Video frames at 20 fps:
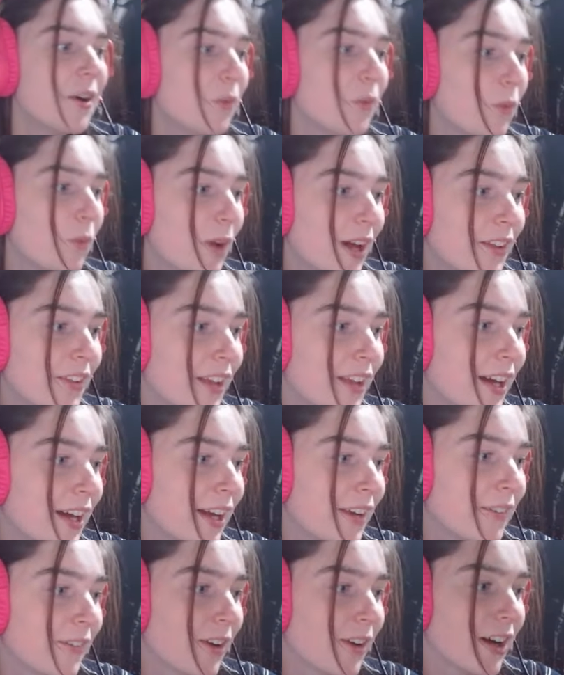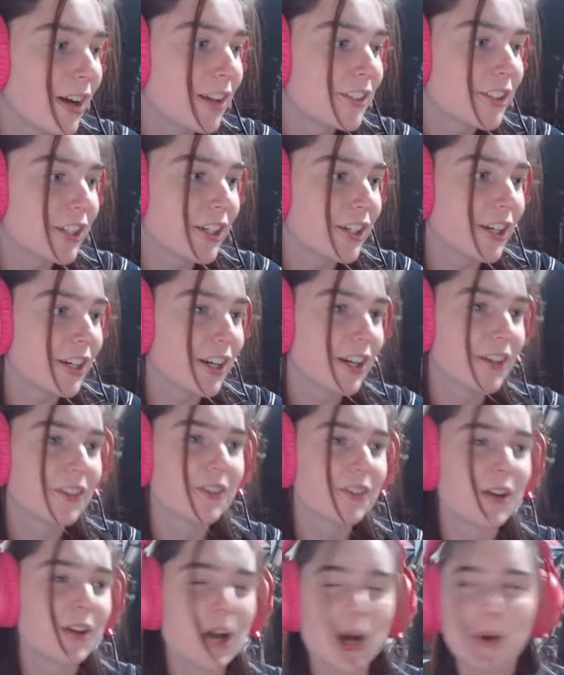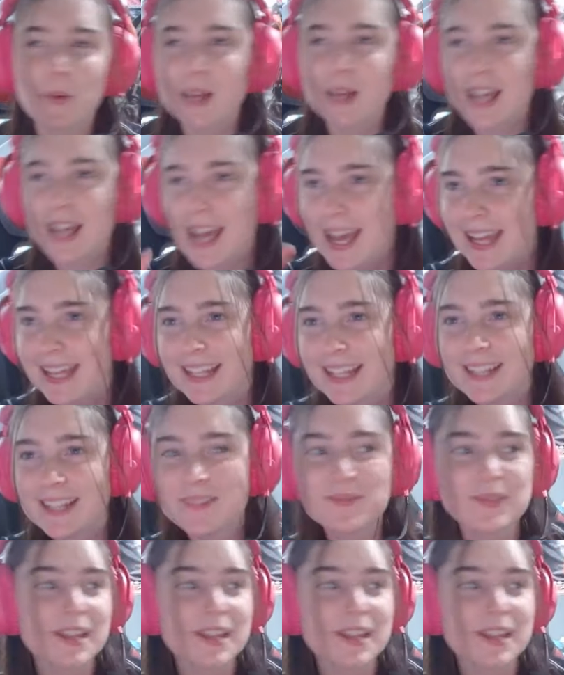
Well done, Roger. Okay.